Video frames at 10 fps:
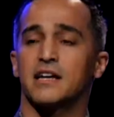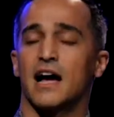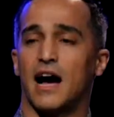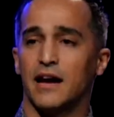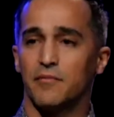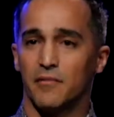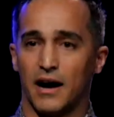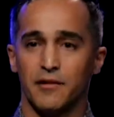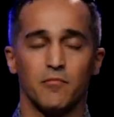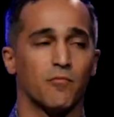
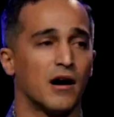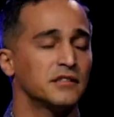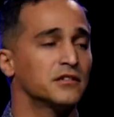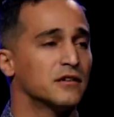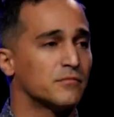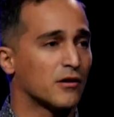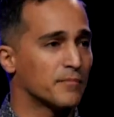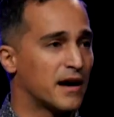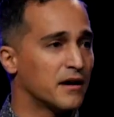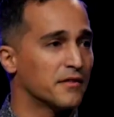I want to know more
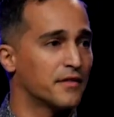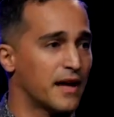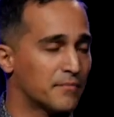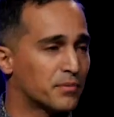about that